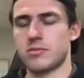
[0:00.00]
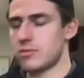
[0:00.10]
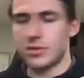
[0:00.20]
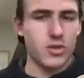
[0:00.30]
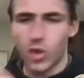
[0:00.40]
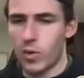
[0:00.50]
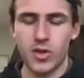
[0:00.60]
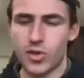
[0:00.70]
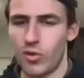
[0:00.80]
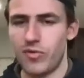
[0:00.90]
so on
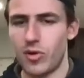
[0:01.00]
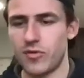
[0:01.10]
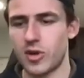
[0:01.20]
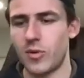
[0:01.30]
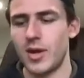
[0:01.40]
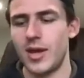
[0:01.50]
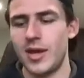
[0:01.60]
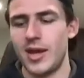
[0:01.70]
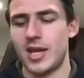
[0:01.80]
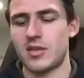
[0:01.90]
and so forth. So
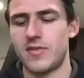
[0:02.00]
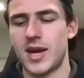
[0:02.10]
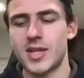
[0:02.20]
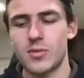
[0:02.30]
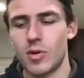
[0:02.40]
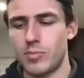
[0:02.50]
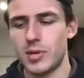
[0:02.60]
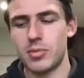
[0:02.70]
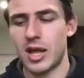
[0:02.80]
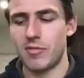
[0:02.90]
it's finding what
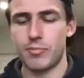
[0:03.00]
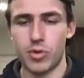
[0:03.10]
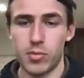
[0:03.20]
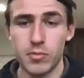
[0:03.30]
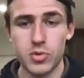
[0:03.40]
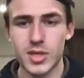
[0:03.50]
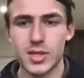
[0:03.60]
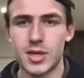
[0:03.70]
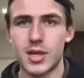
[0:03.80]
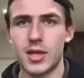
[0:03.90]
people have problems with
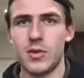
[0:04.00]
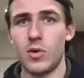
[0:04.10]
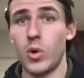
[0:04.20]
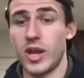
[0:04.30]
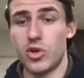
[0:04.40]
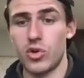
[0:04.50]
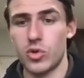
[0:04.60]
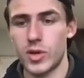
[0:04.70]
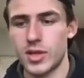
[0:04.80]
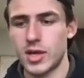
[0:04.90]
or issues
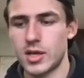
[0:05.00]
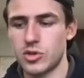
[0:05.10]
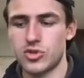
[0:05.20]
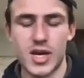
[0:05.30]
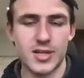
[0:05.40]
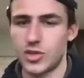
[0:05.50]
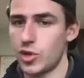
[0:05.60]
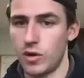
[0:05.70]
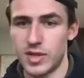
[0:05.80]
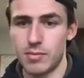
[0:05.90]
with, and just trying to
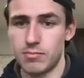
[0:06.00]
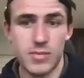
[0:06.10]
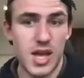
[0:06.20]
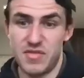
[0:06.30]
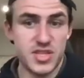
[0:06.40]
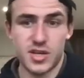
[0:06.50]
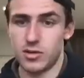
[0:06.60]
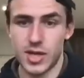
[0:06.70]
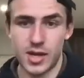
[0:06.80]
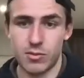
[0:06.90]
solve them every
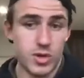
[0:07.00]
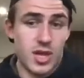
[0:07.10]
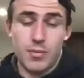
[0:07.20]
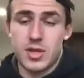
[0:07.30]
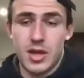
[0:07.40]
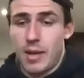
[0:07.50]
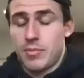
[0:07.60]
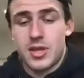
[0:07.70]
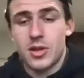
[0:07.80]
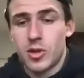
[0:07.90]
single day, which I'm
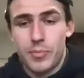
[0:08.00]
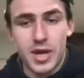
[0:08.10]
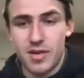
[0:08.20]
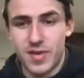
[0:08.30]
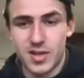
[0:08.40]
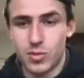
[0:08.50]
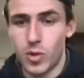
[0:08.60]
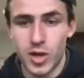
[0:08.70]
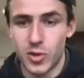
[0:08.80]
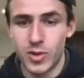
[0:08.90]
still not perfect with
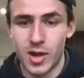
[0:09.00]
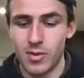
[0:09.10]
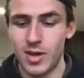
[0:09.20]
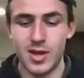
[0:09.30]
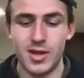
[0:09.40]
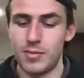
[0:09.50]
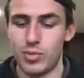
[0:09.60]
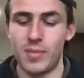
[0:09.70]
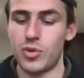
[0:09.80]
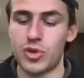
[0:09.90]
what I do now,
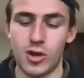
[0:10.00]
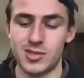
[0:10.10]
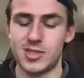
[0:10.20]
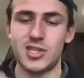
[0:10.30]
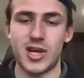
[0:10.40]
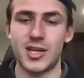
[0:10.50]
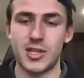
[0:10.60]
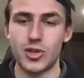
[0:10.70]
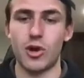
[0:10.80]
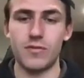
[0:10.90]
but I'm just constantly trying to
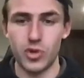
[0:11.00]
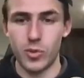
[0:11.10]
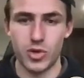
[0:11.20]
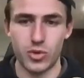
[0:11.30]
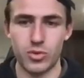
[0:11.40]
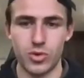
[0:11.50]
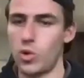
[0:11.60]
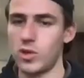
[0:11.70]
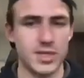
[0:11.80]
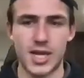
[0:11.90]
solve new issues
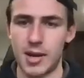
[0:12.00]
all the time.